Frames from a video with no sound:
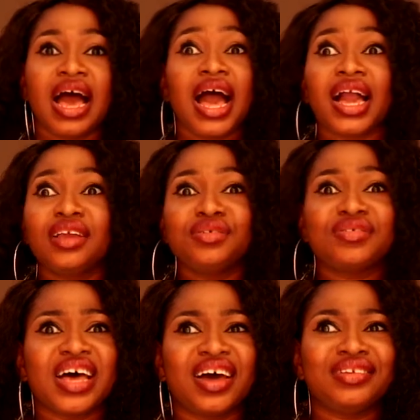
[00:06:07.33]
I can
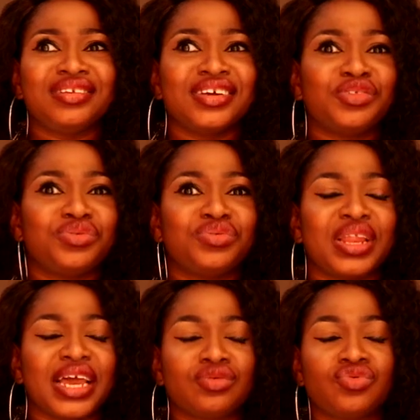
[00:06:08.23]
use that day to do
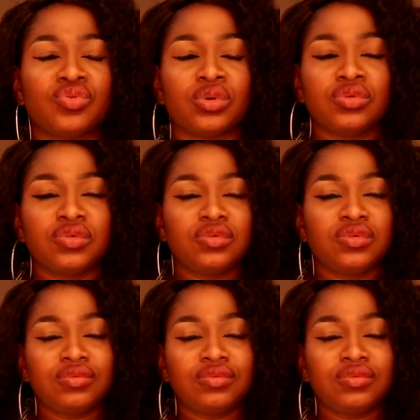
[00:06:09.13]
like two or two,